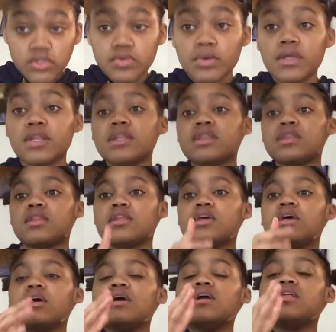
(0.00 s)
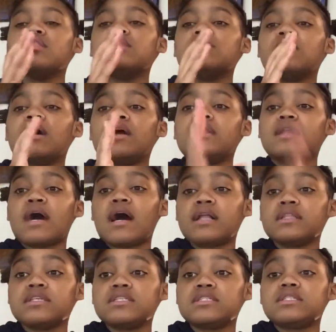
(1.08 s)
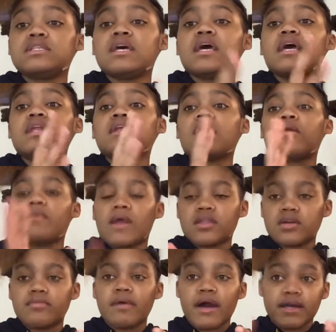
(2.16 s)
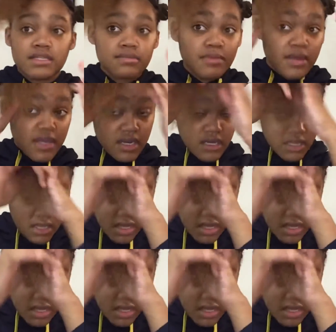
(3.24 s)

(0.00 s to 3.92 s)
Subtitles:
between a knotless and a regular box braid.